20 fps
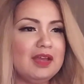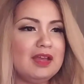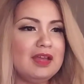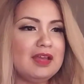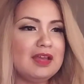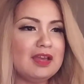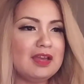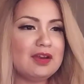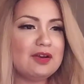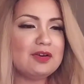
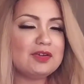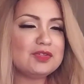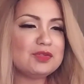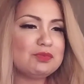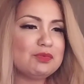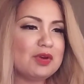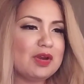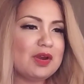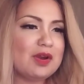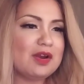here is
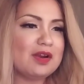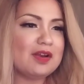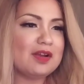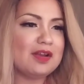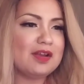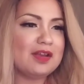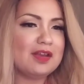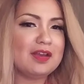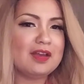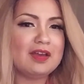where
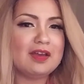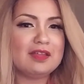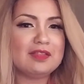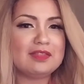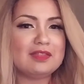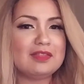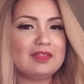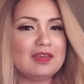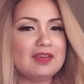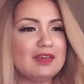
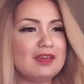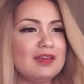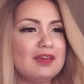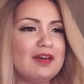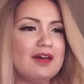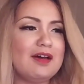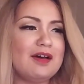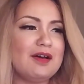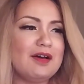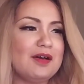the
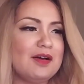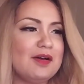uh,